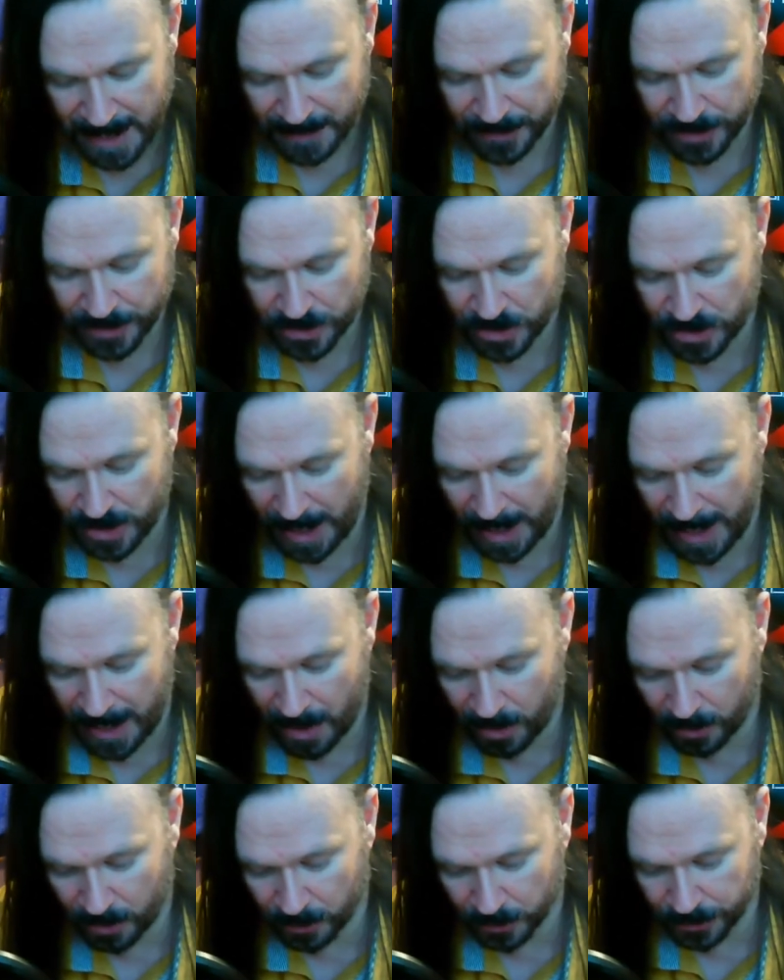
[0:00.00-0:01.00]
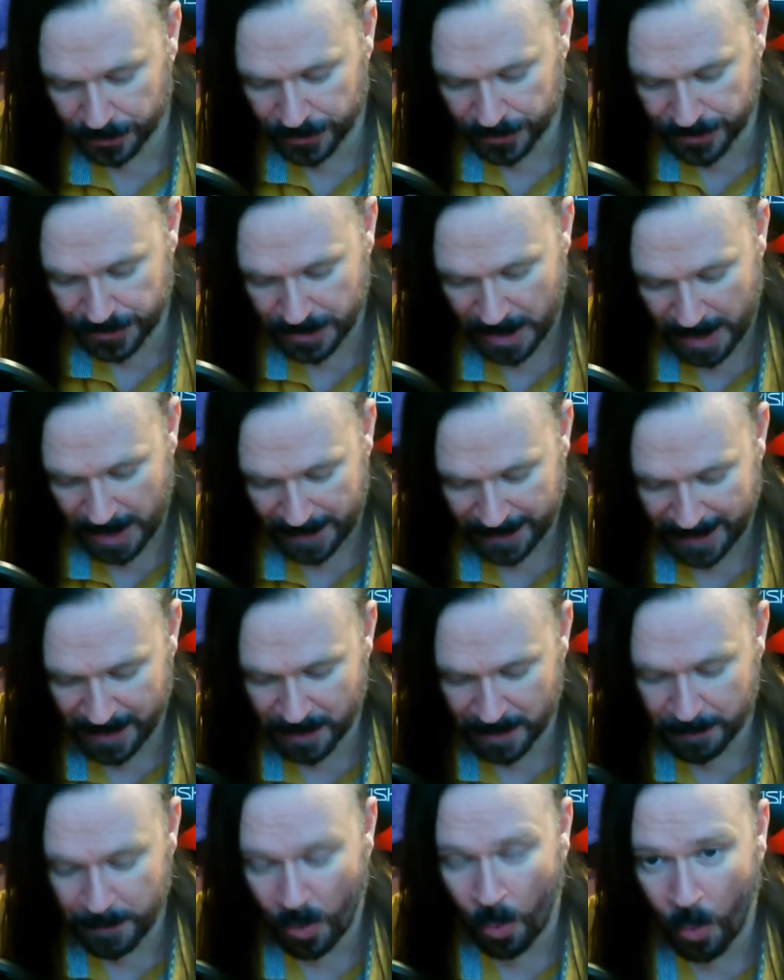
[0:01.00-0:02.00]
The shareholders, they
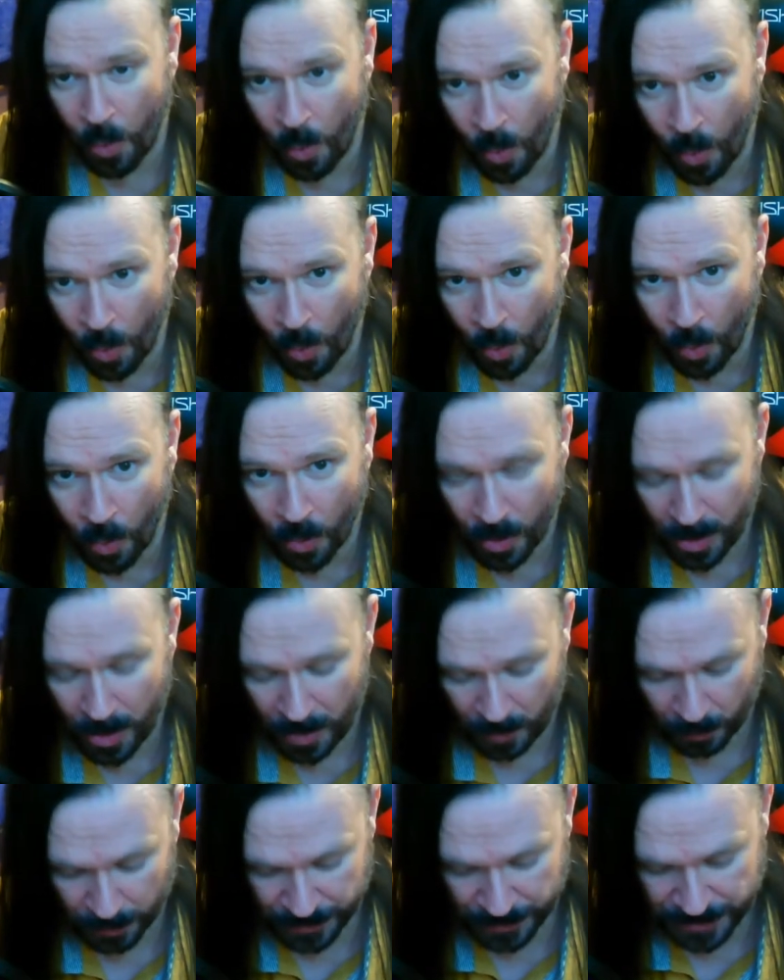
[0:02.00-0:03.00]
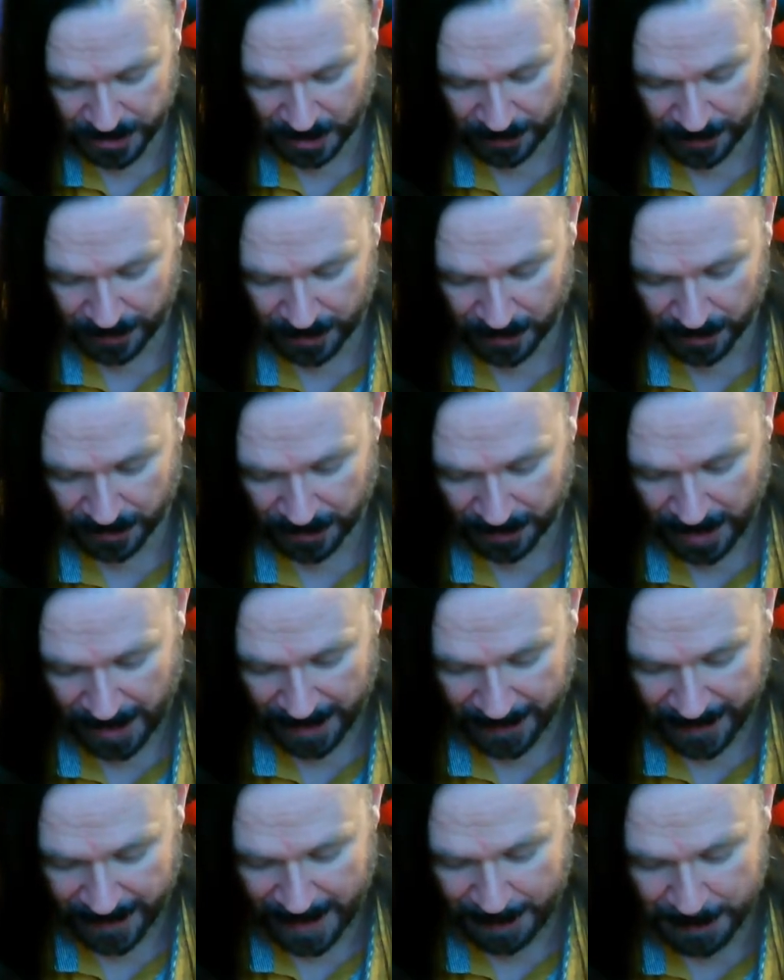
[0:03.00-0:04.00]
abhor what's going on,
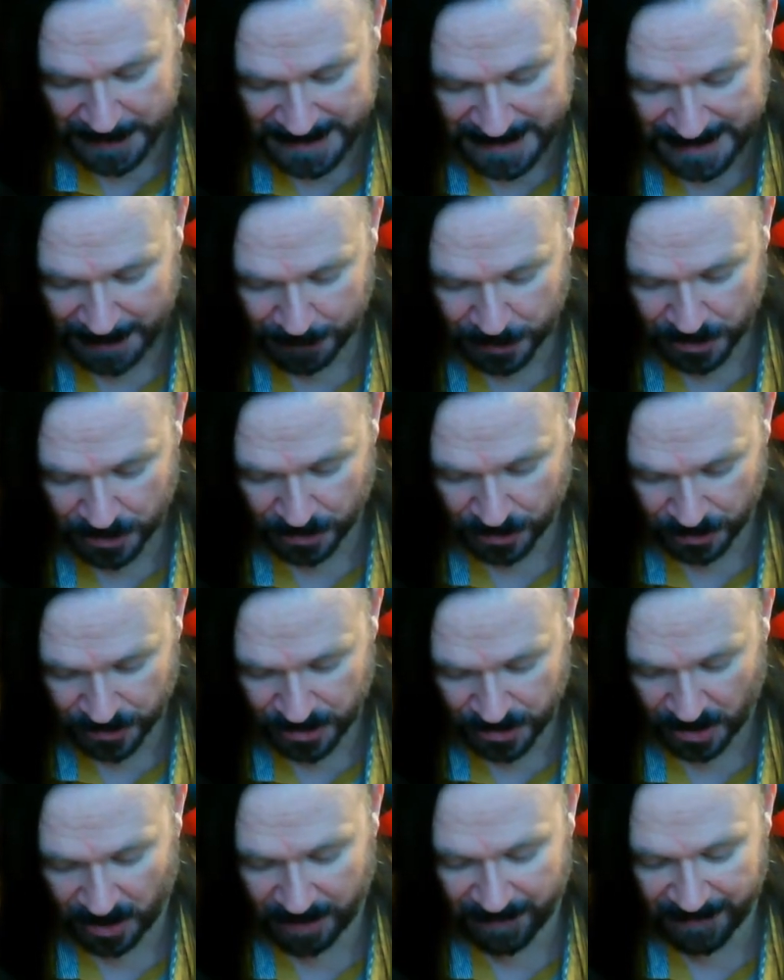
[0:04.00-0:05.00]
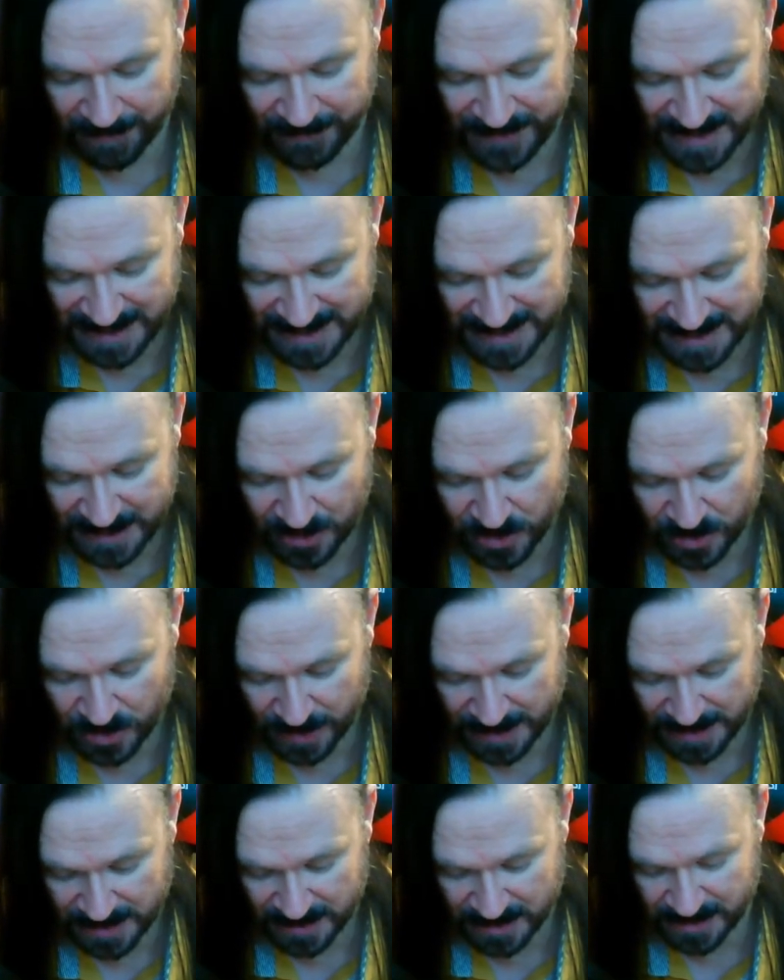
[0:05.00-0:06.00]
and their perceptions are of
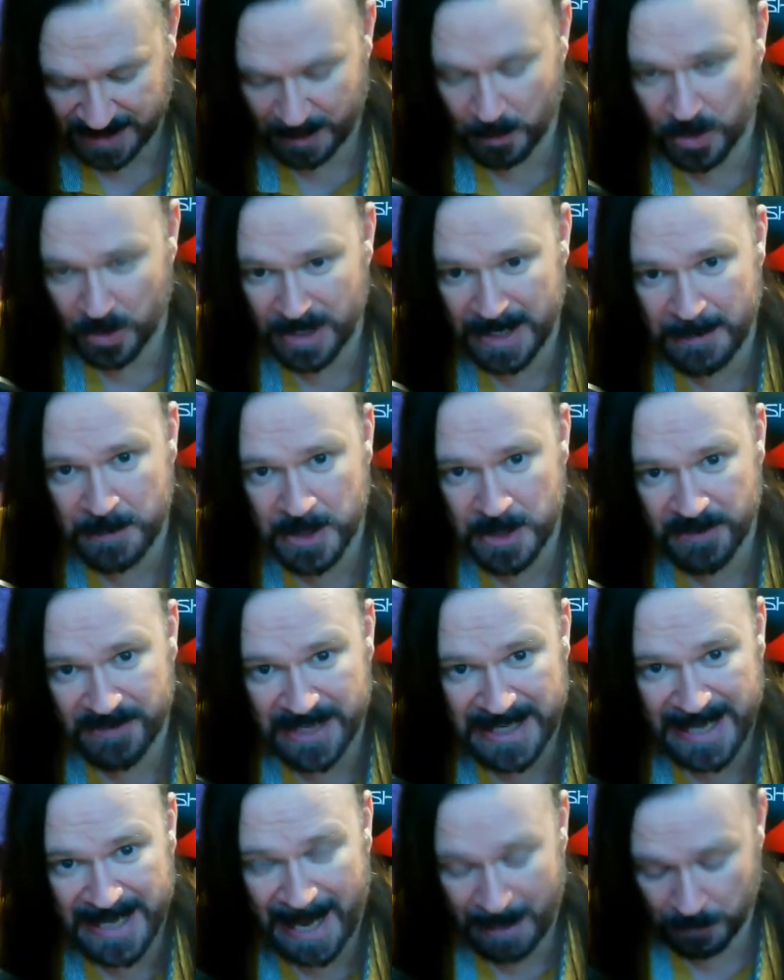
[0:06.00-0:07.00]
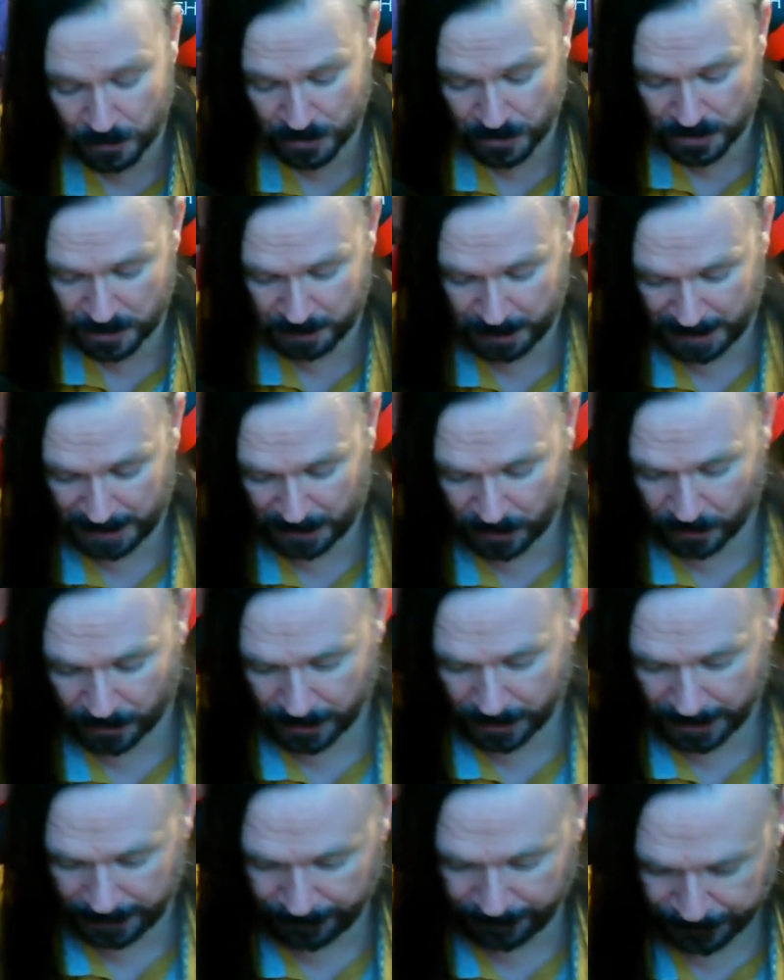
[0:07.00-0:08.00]
disinterest, and they want him to renounce
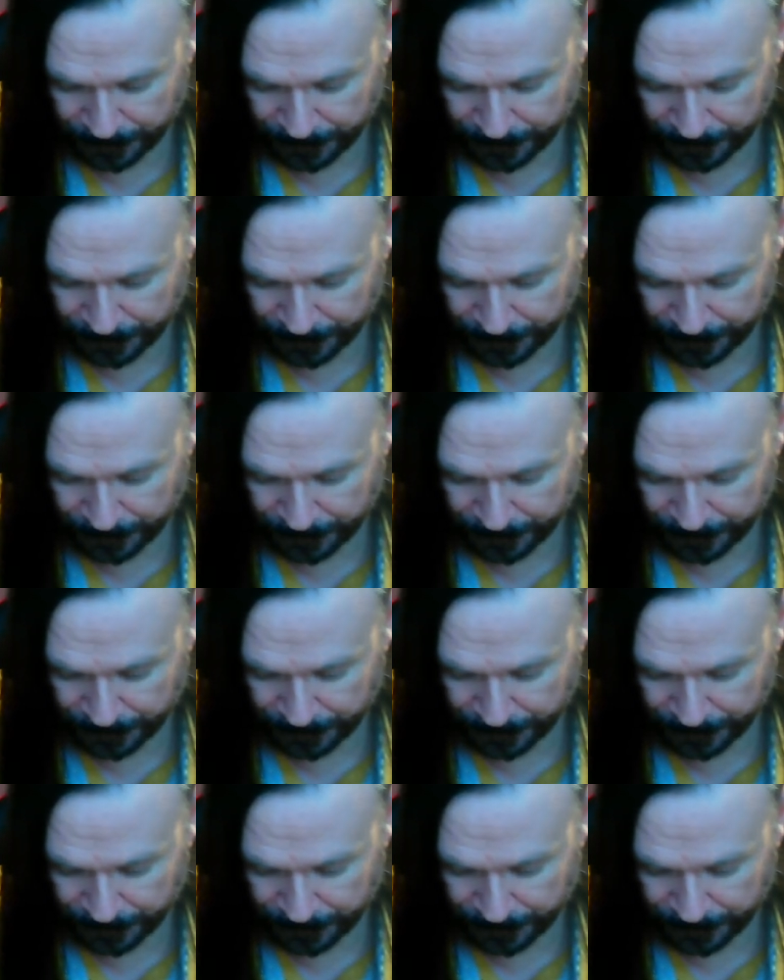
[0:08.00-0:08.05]
Bitcoin.